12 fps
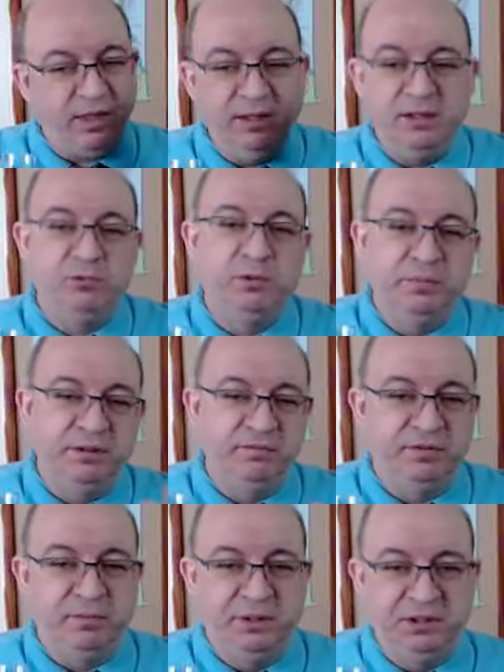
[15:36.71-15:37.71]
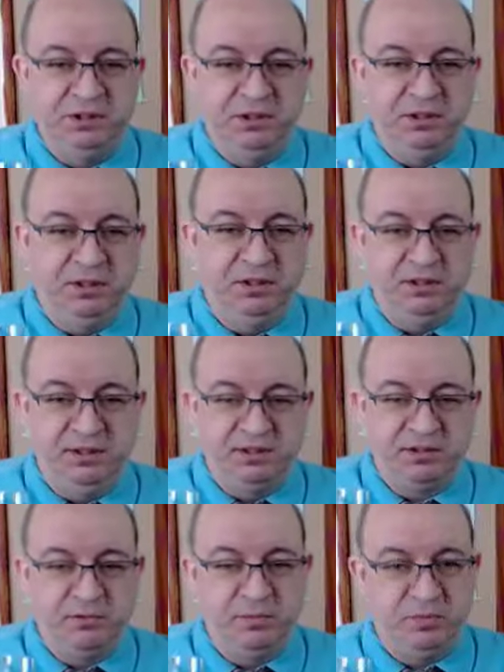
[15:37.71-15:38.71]
there will be information in the
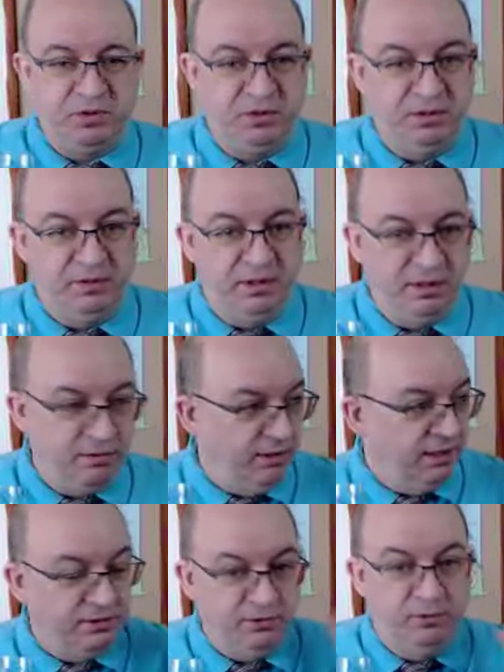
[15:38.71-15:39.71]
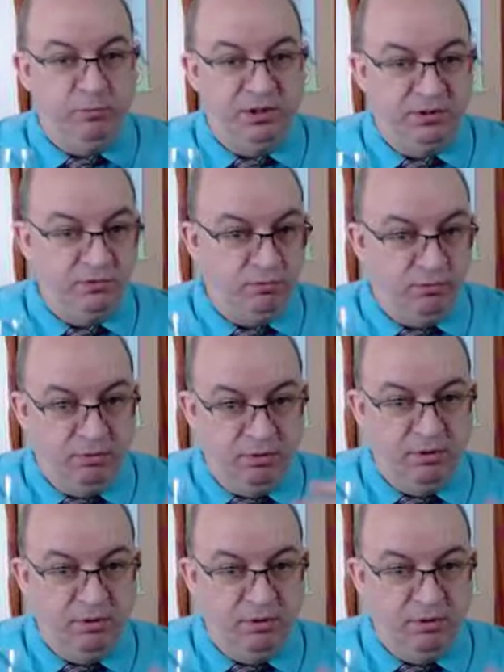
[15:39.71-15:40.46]
description. Greg told me to